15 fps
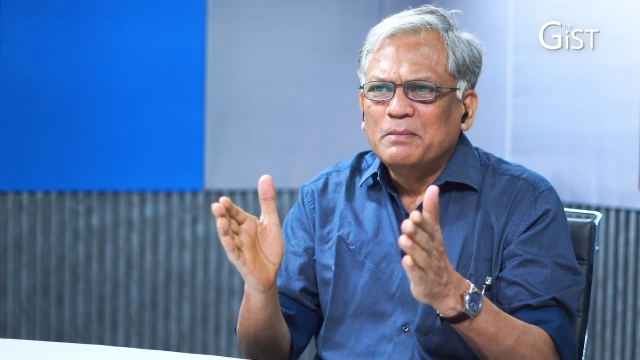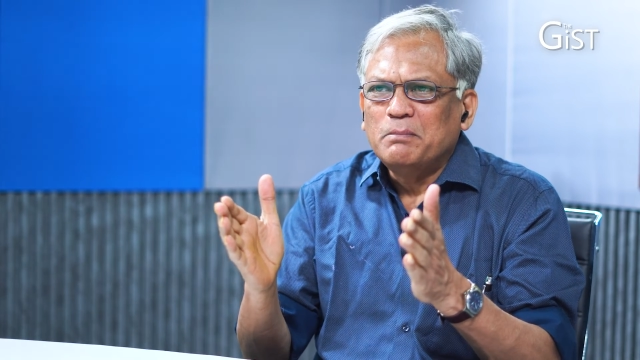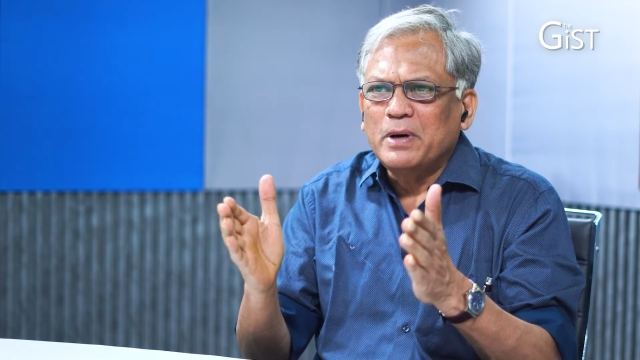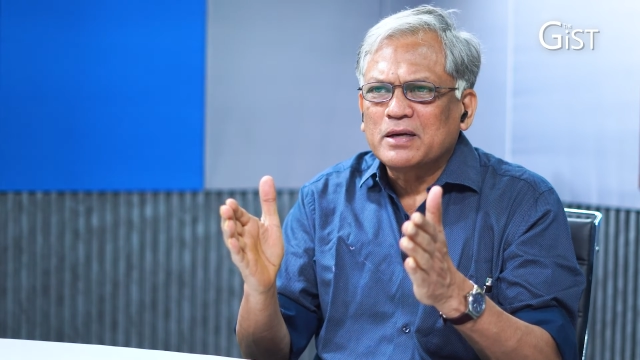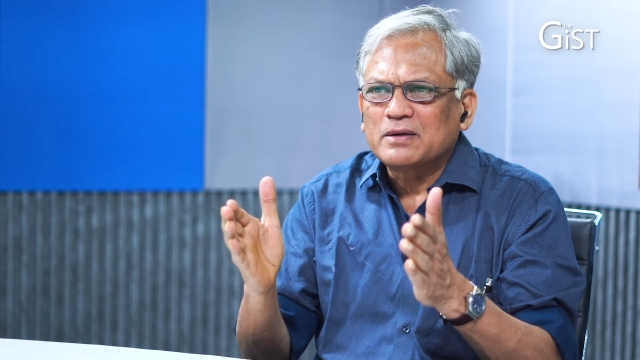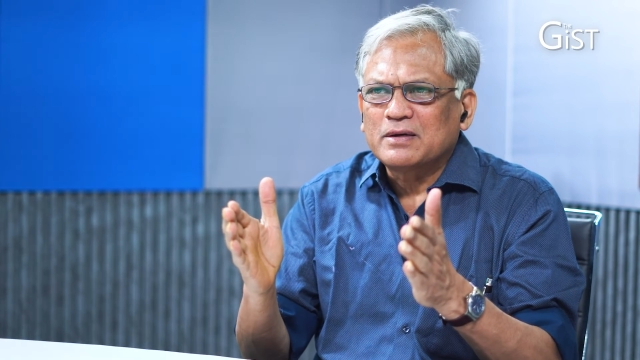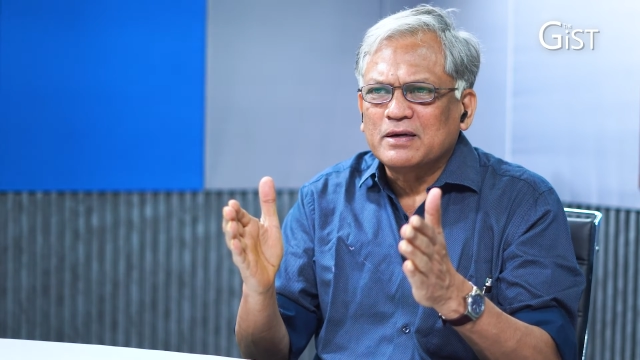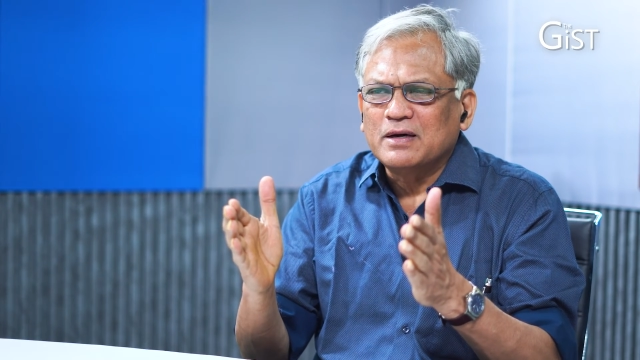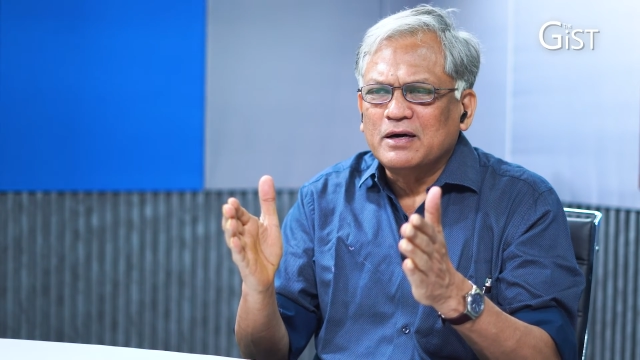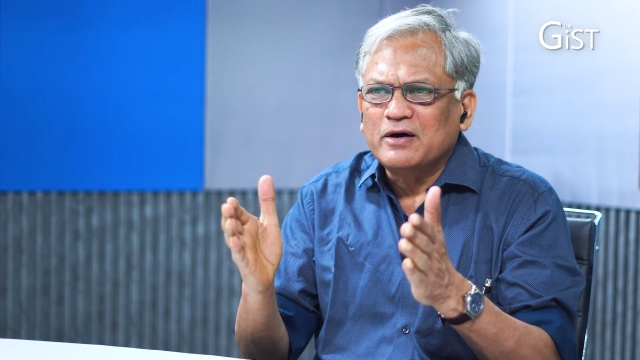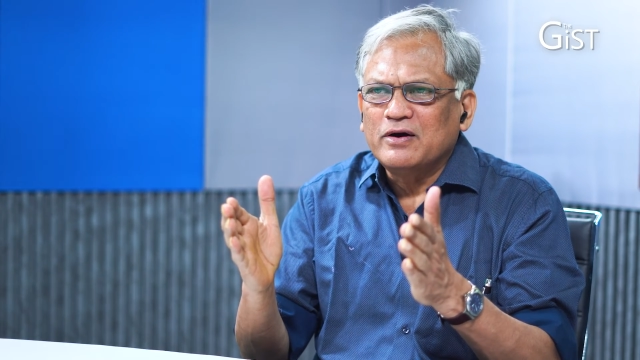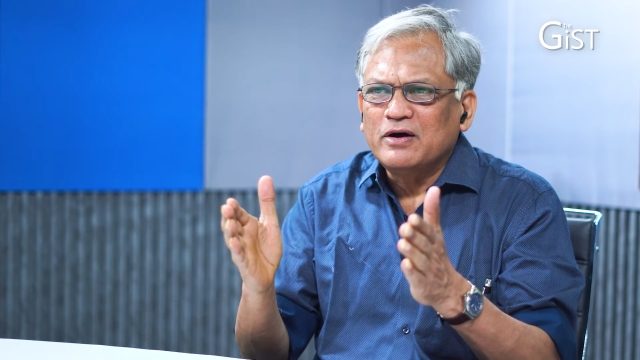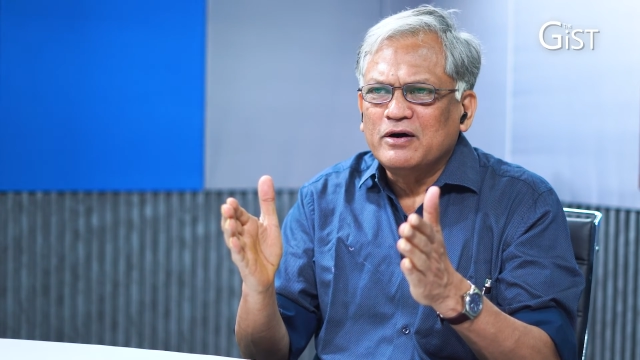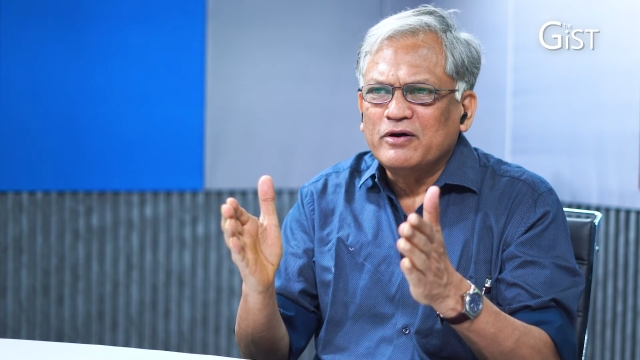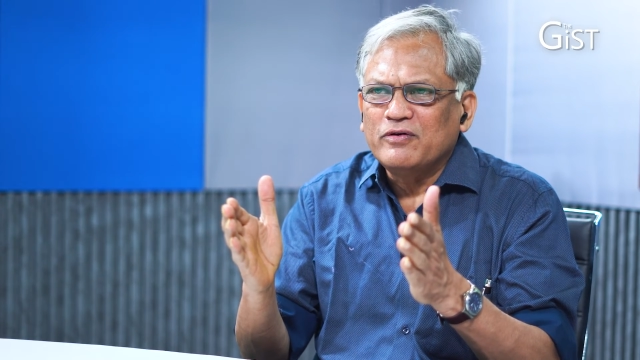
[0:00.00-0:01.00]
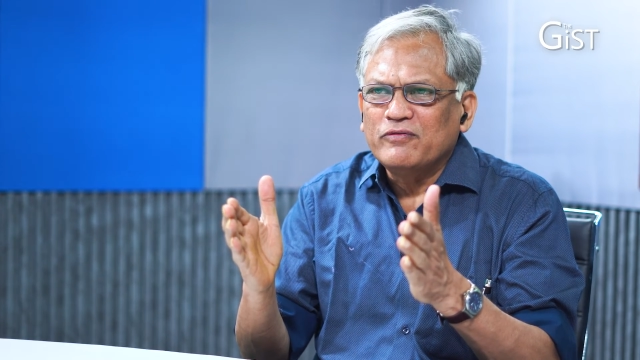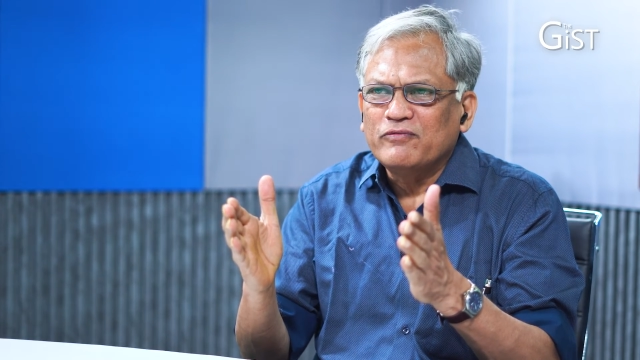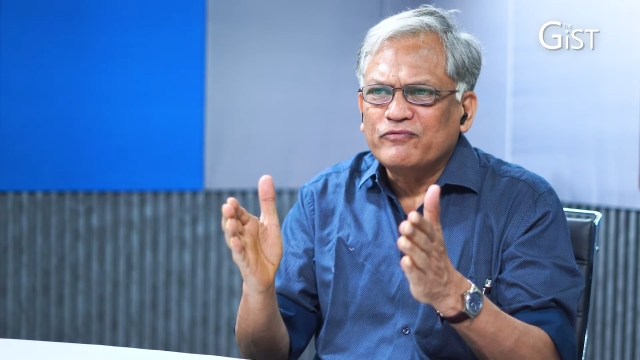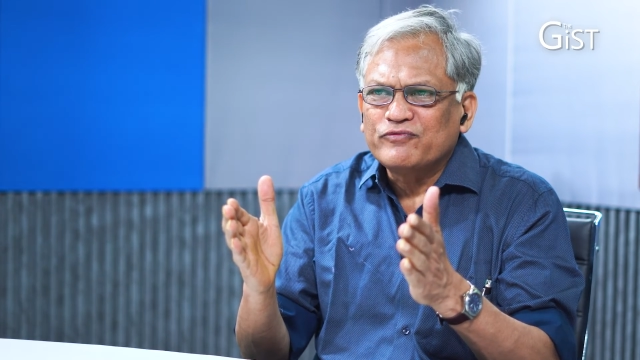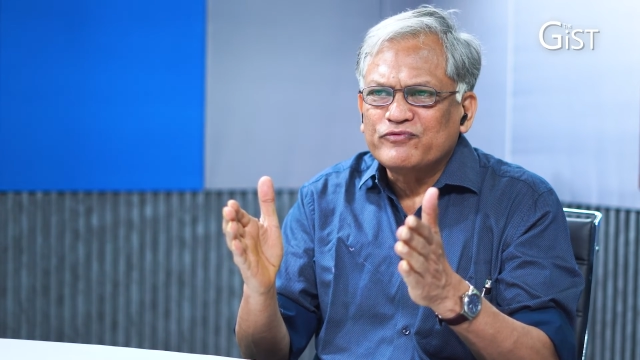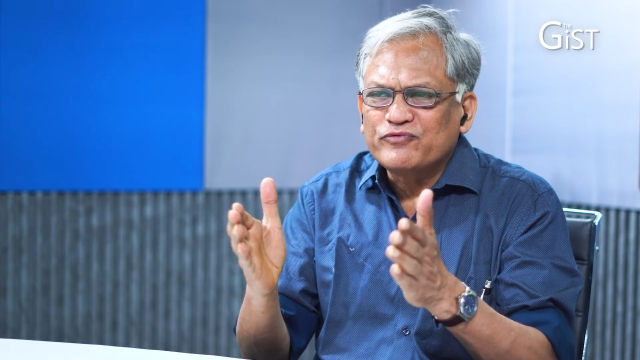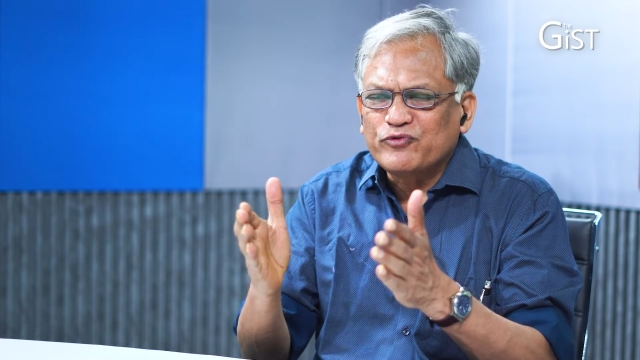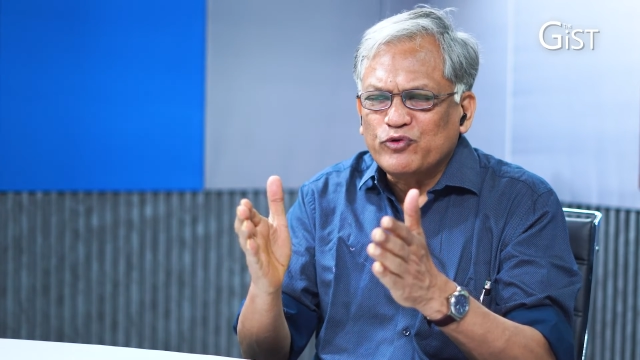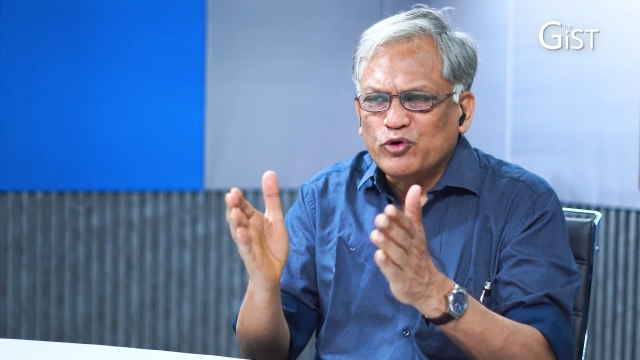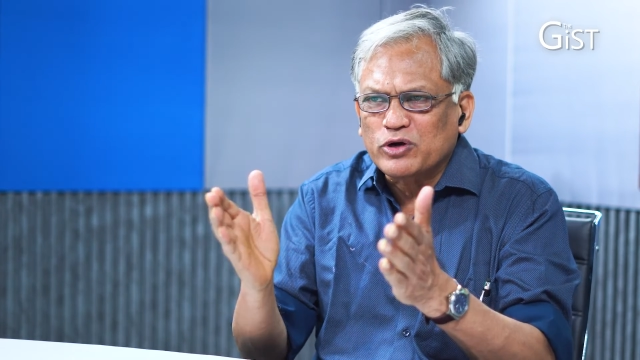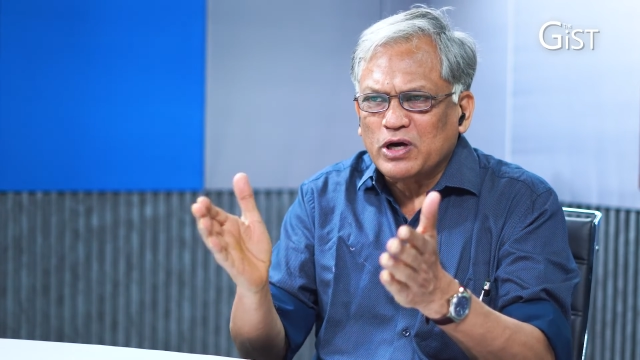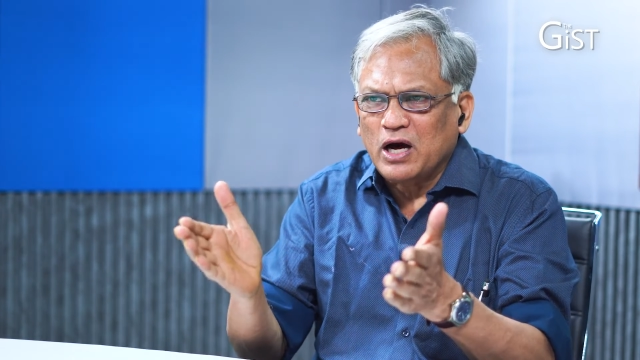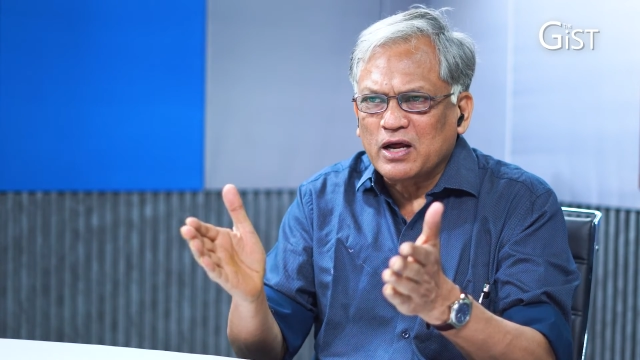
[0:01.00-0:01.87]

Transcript: but for